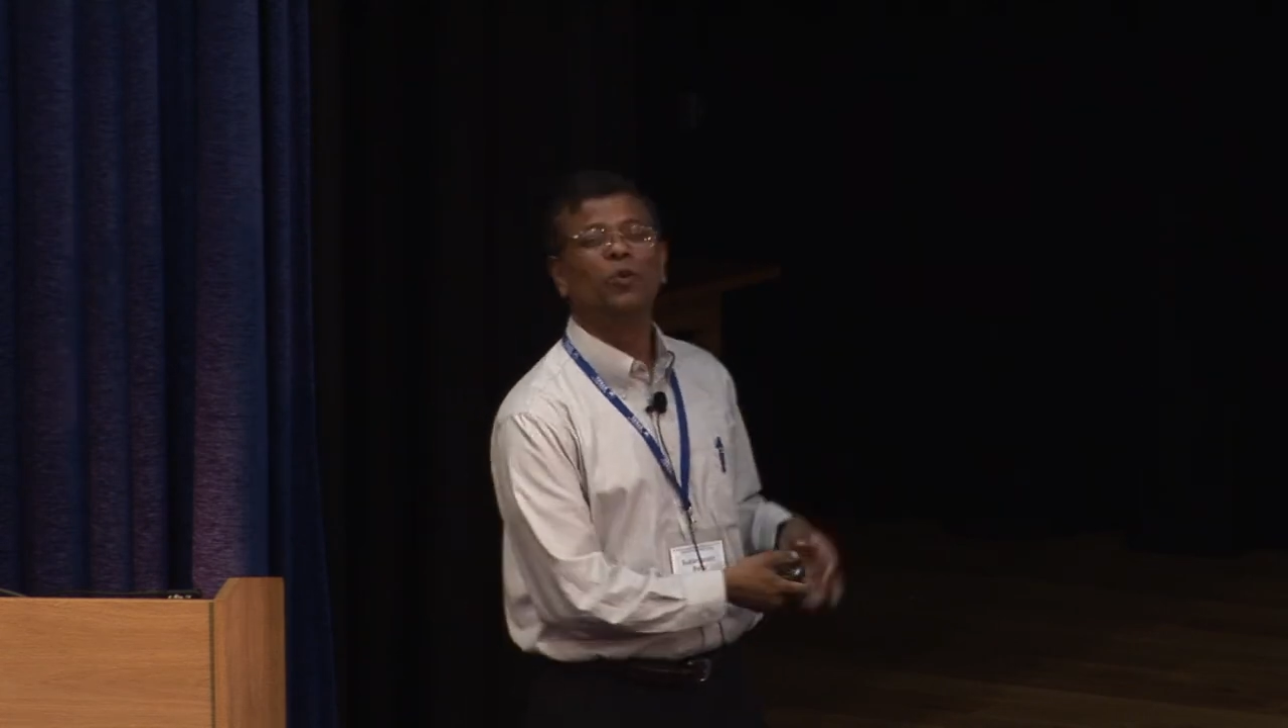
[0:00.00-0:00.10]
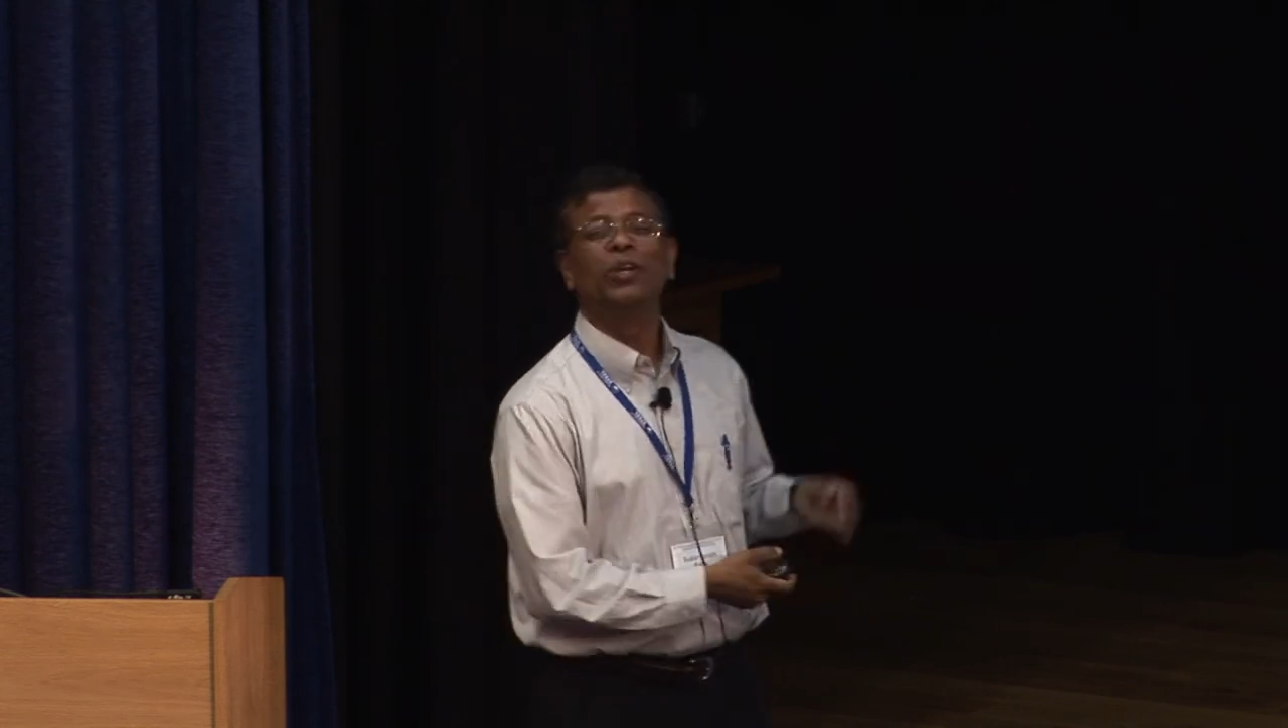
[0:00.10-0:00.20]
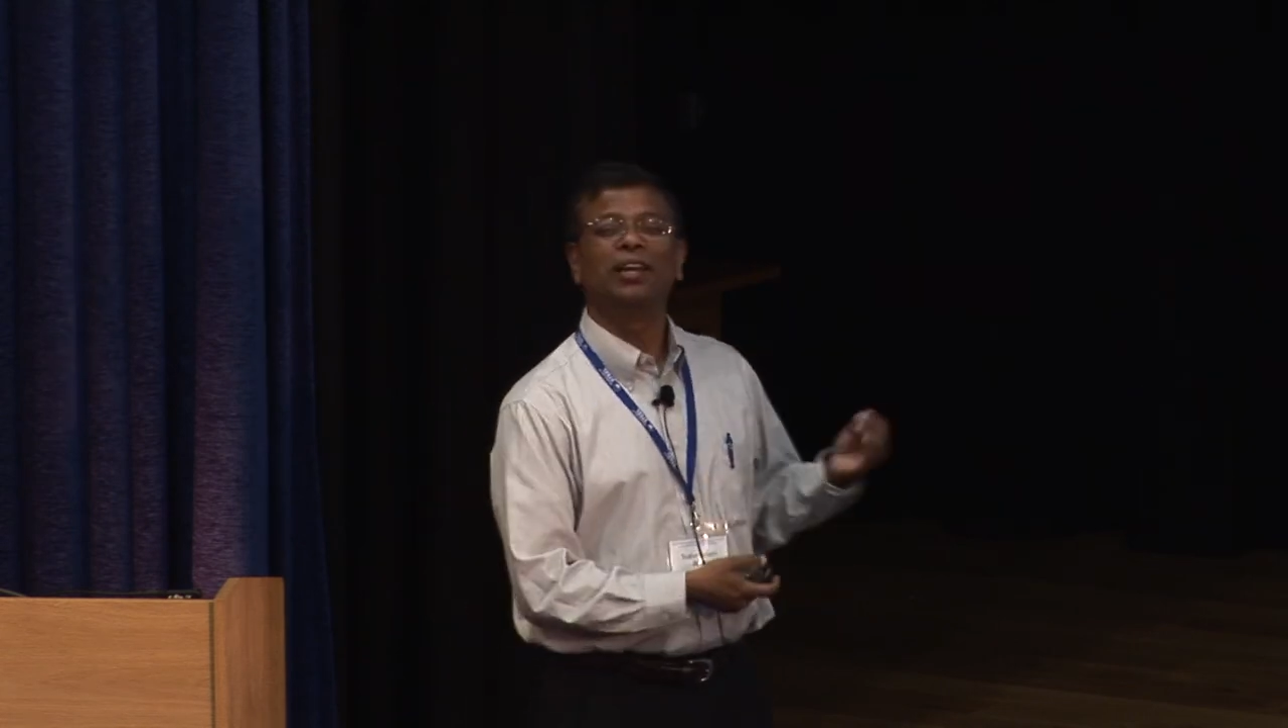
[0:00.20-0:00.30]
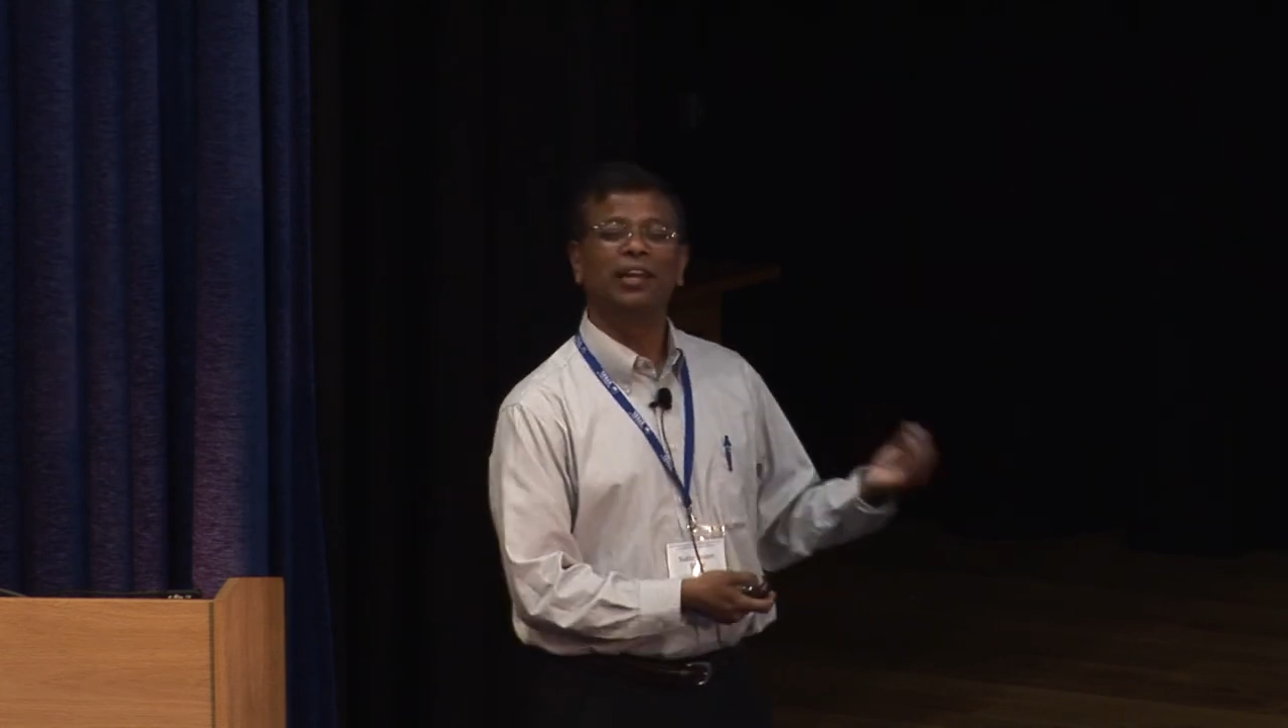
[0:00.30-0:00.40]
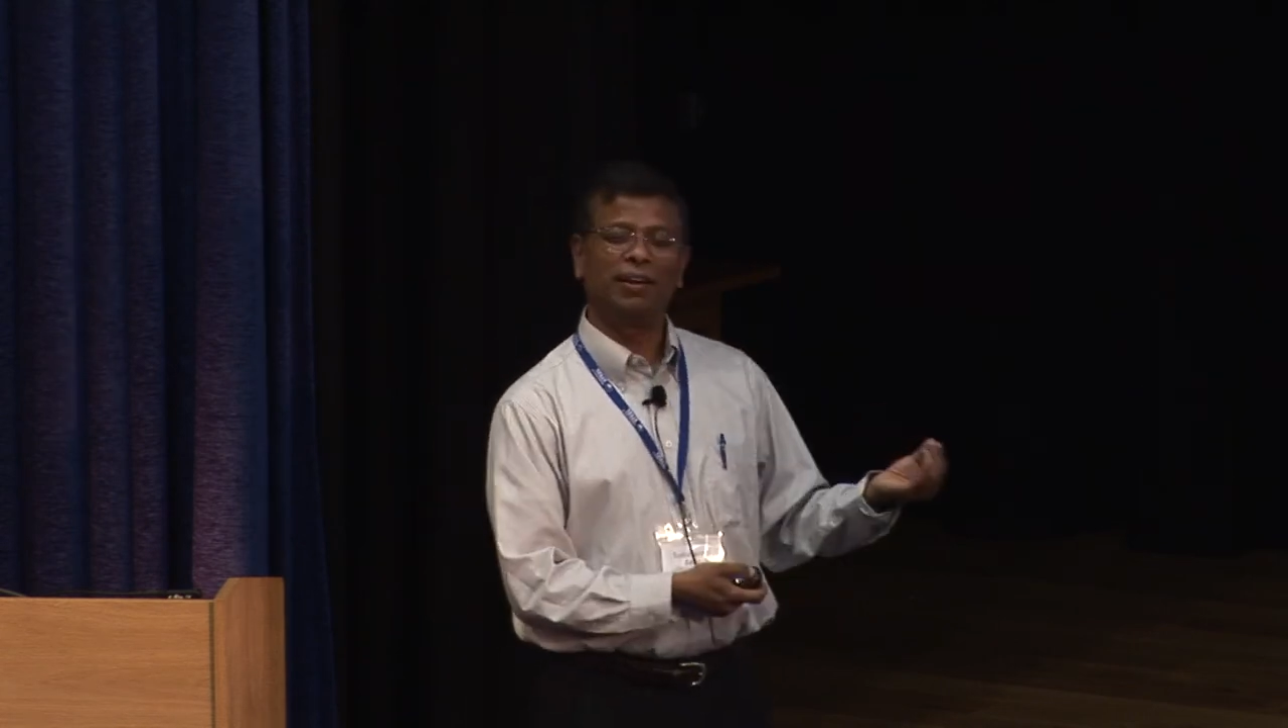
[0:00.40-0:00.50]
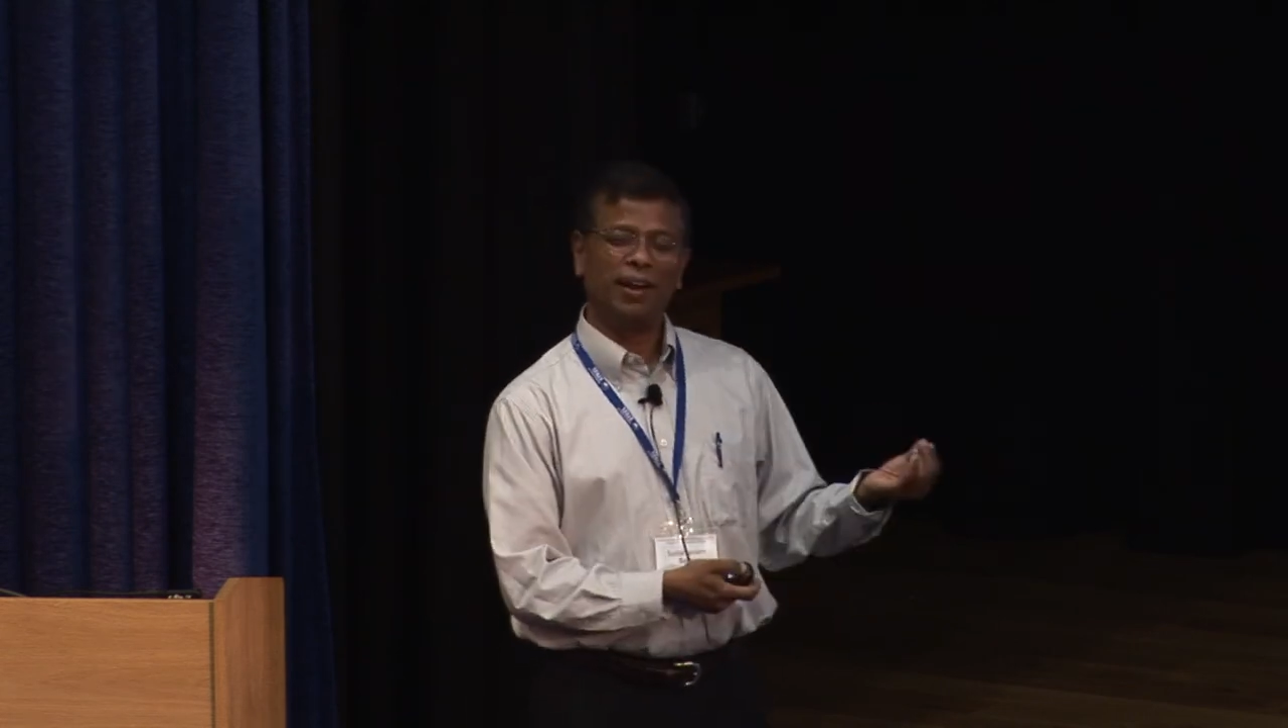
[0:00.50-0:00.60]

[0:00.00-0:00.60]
quickly